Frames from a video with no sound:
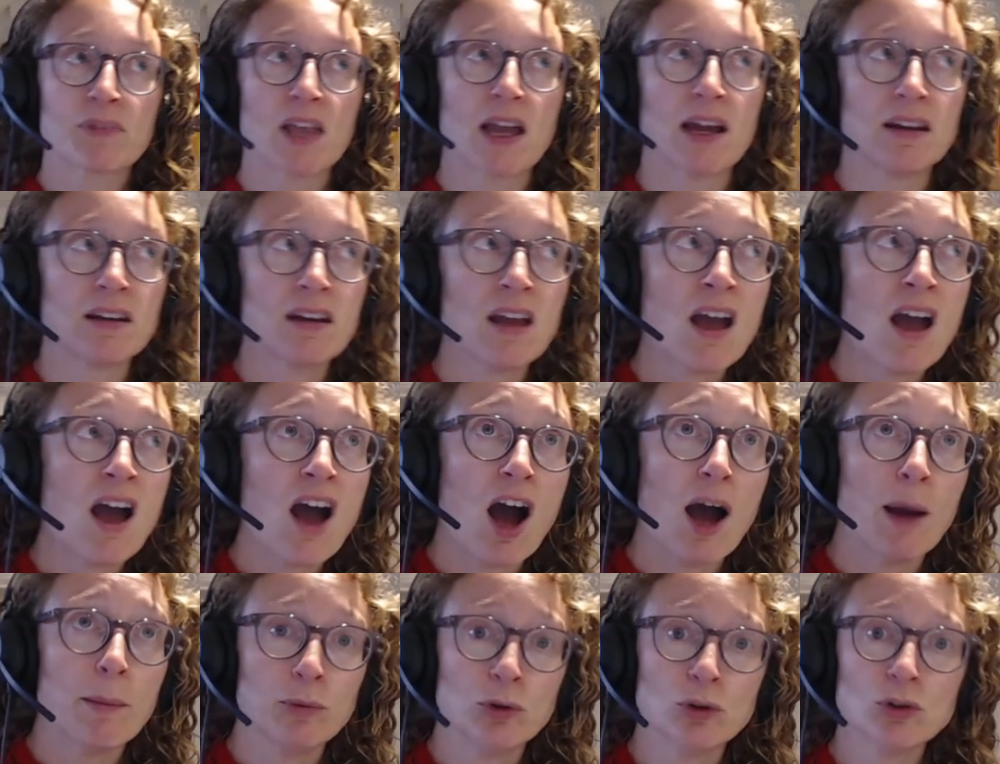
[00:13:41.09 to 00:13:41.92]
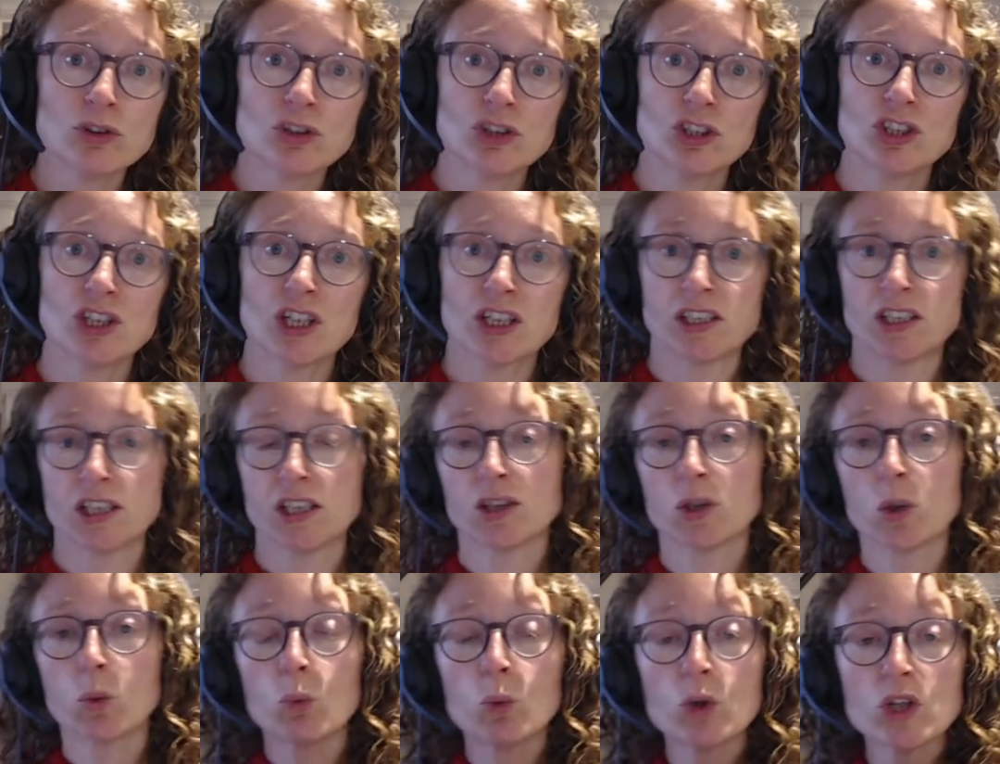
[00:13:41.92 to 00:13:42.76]
And I'm not
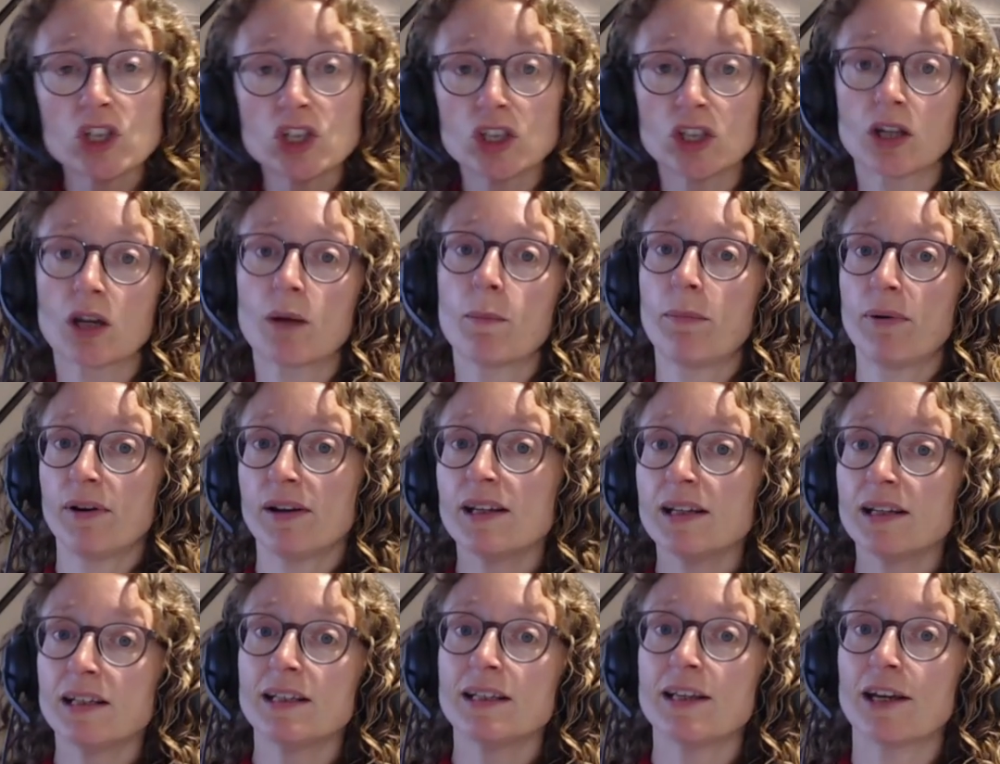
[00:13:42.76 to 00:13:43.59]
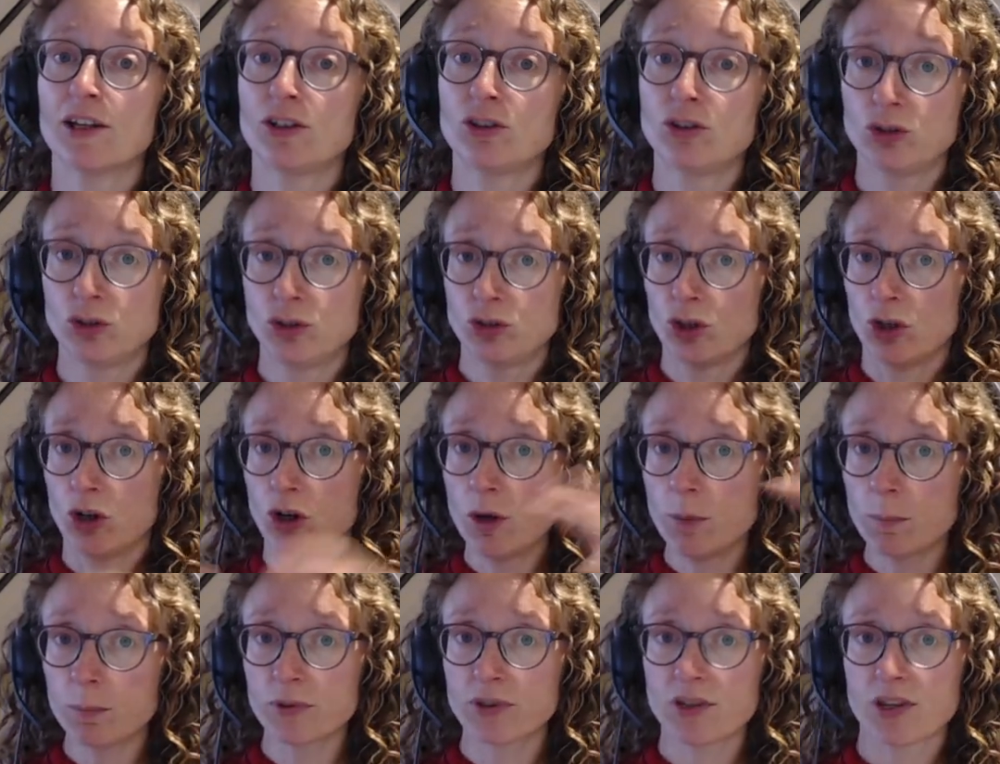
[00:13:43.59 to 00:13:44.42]
suggesting that we should completely
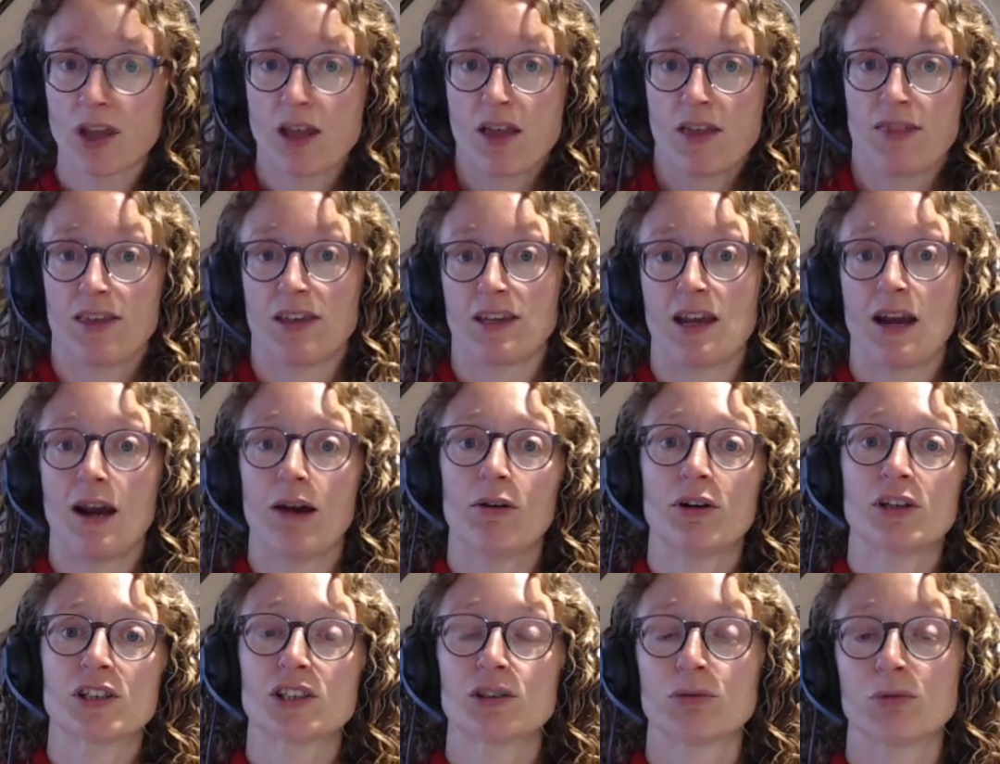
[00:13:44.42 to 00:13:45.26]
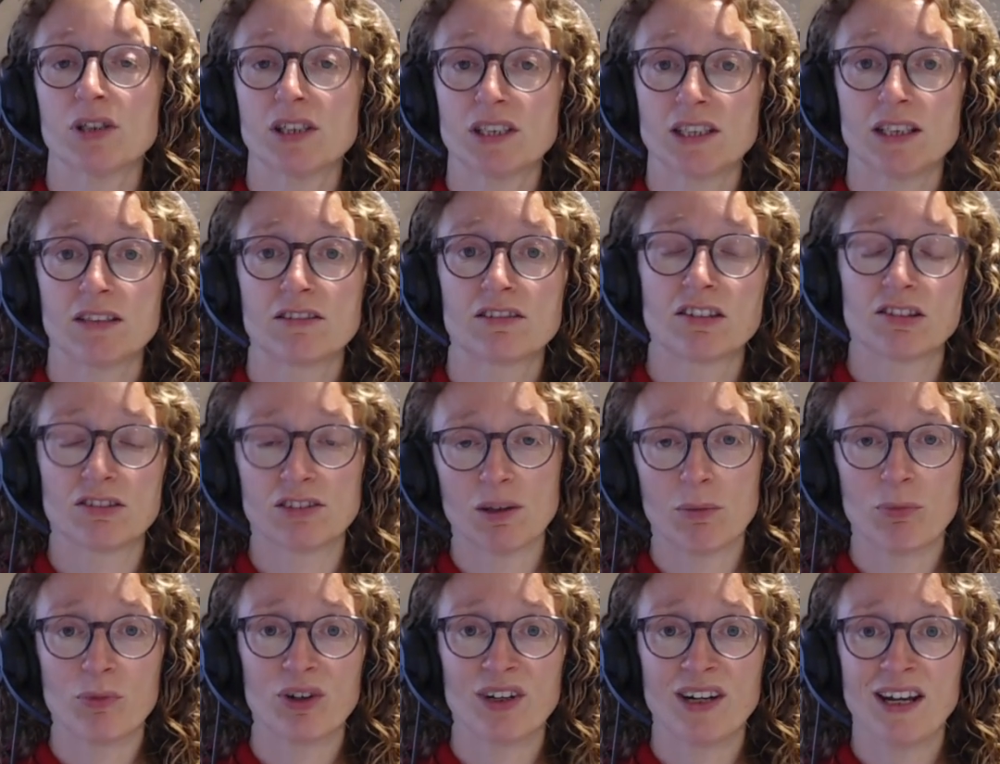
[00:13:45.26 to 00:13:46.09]
adopt the characteristics of
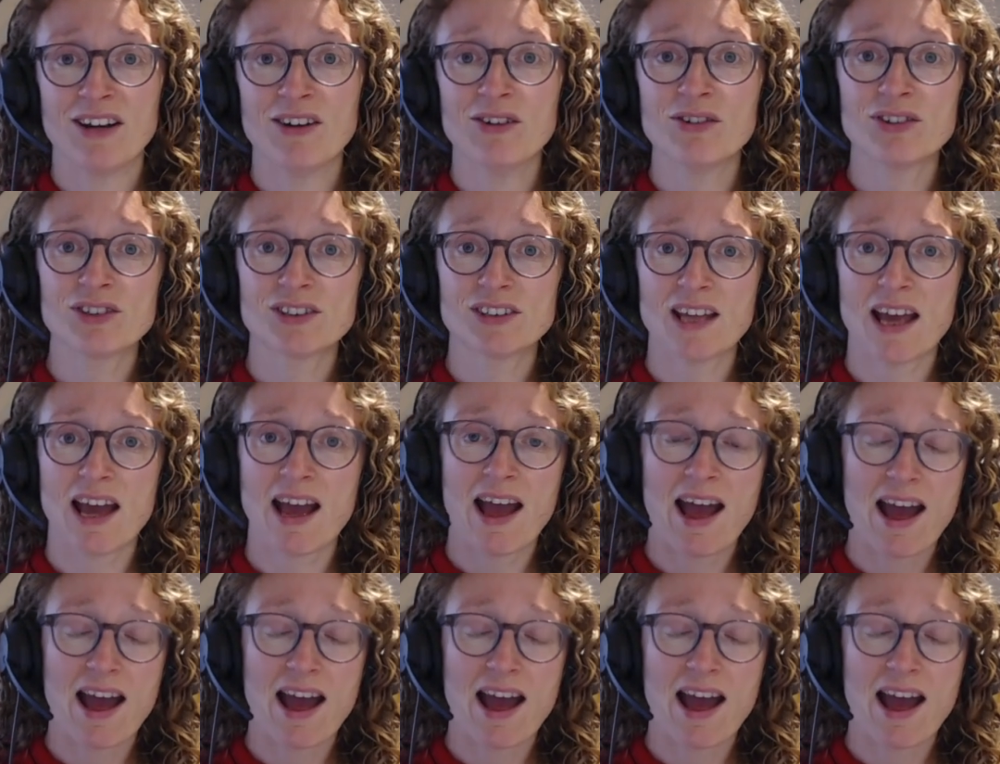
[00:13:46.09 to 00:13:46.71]
someone else